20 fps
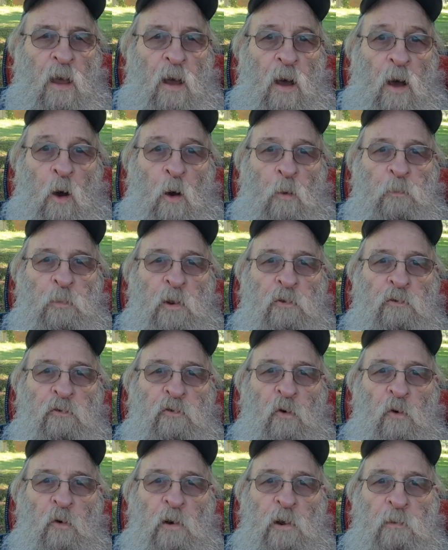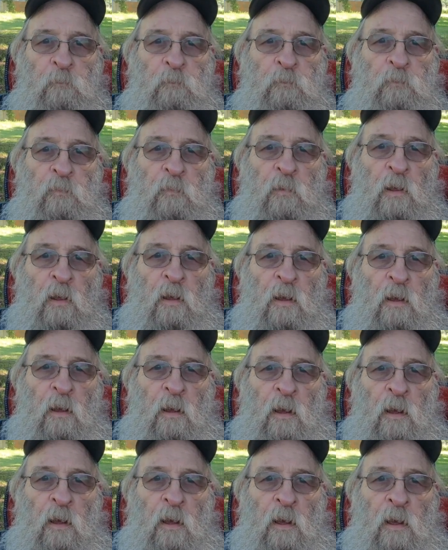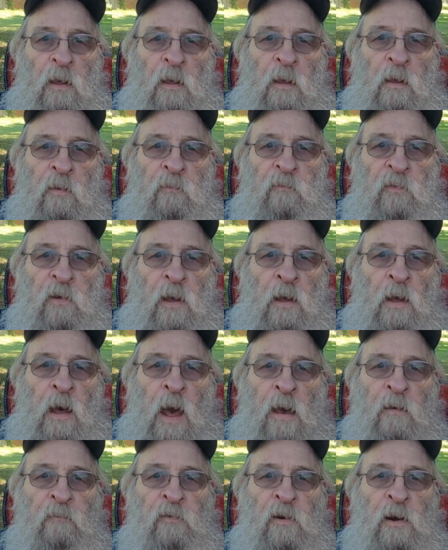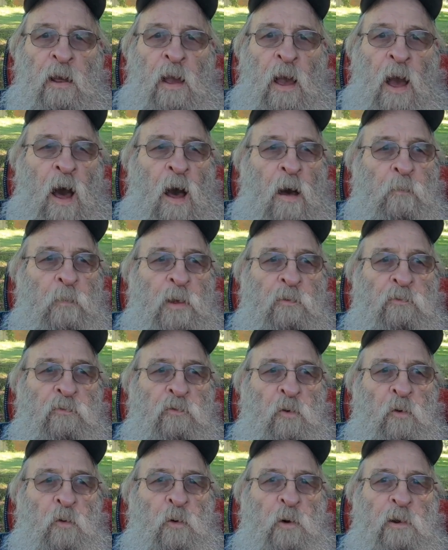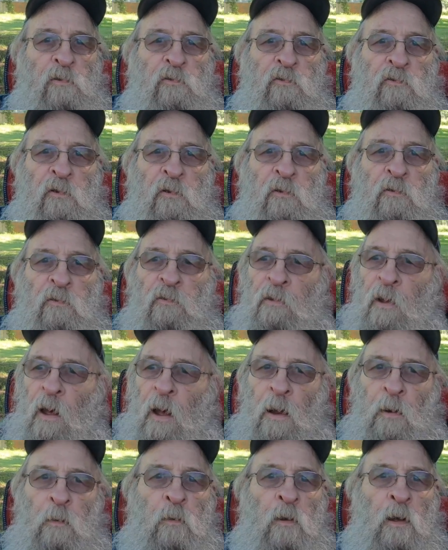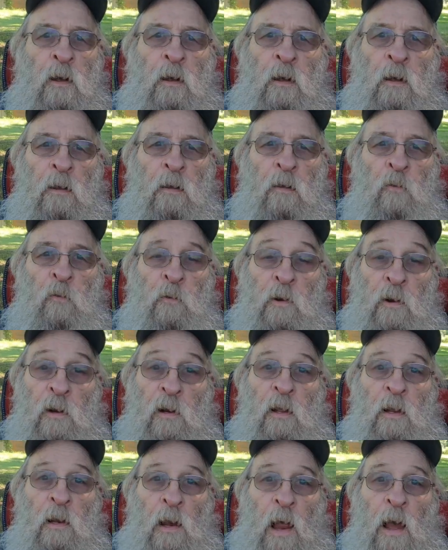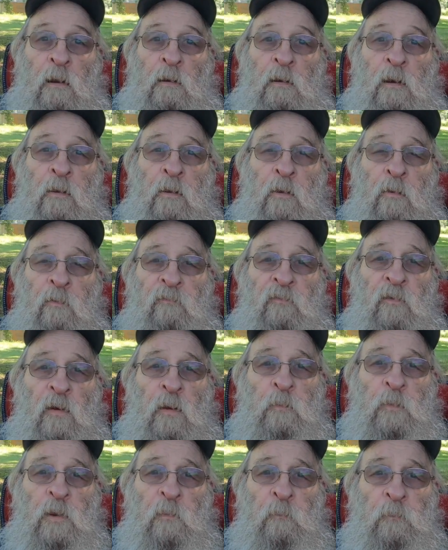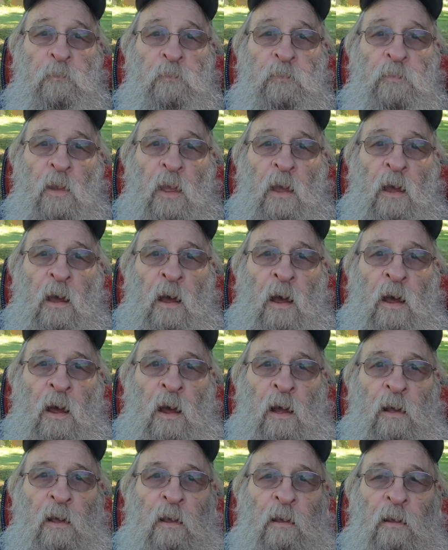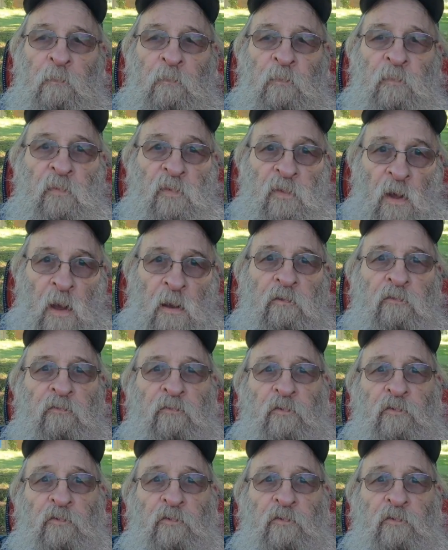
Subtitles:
hope you enjoy it. If you have any comments or questions, I'd really like to hear from you. Again, thanks for